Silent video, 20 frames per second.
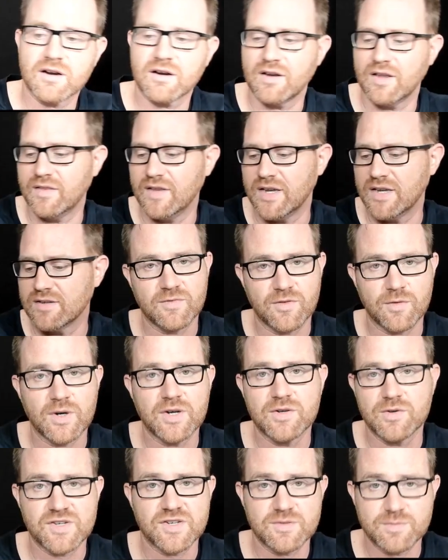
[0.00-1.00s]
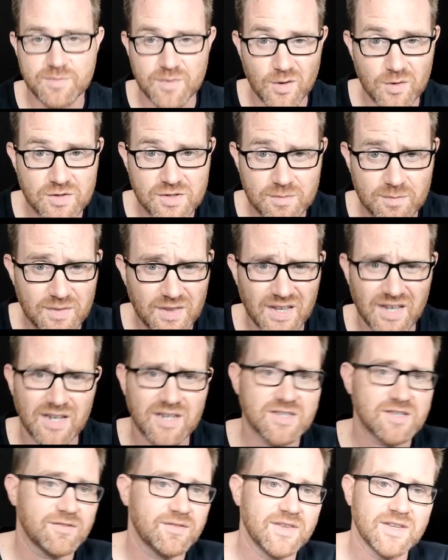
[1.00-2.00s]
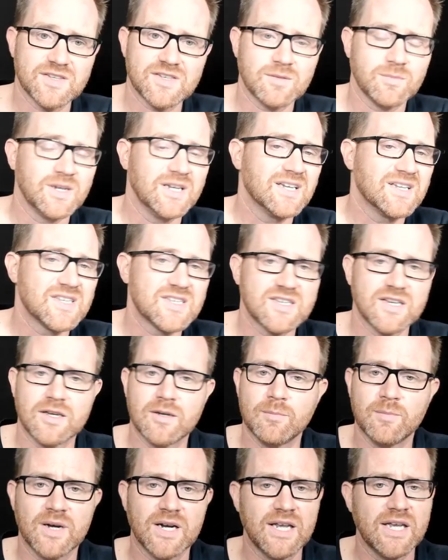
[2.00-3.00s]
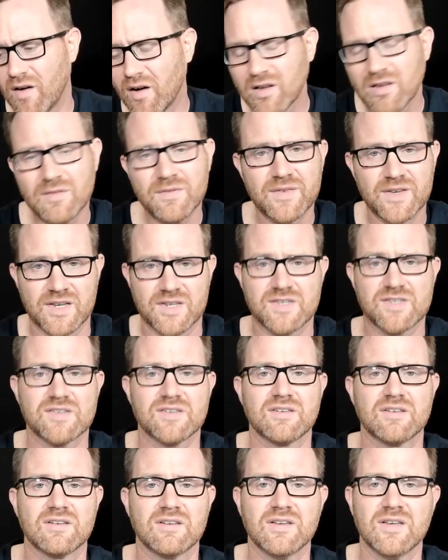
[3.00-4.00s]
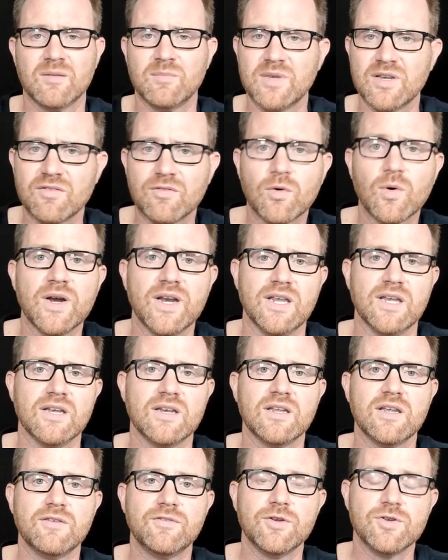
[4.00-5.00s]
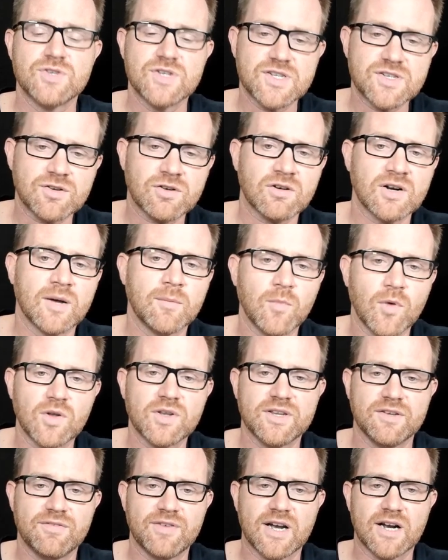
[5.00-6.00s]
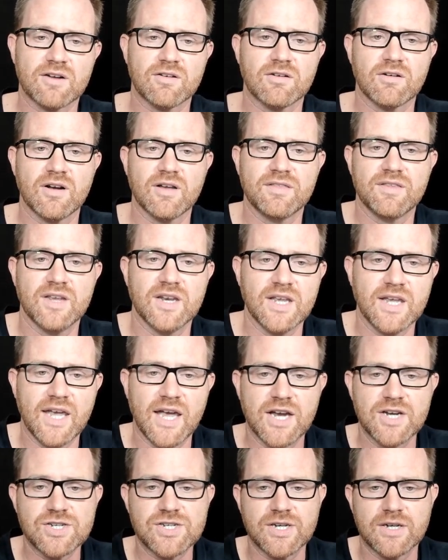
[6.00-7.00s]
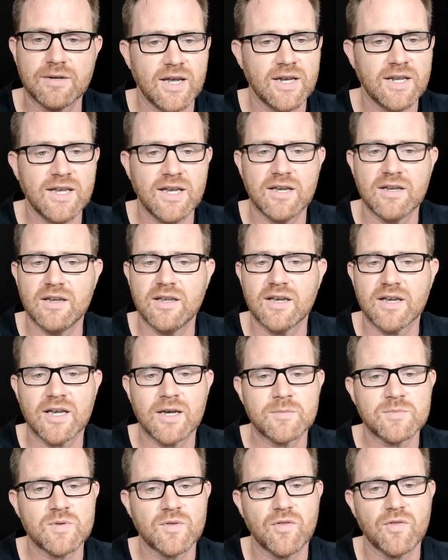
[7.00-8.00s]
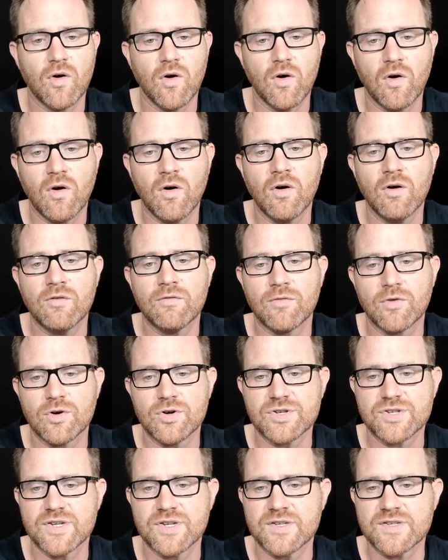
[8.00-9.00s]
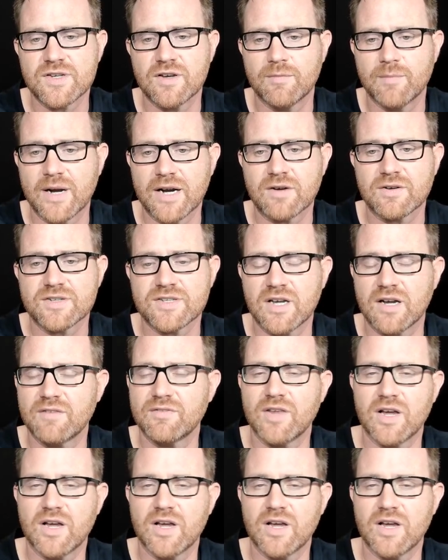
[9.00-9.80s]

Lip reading: and they threatened to expose some things if somebody didn't send them money. All of this can be avoided if you just turn on multi-factor authentication. And again, it comes with all versions of Microsoft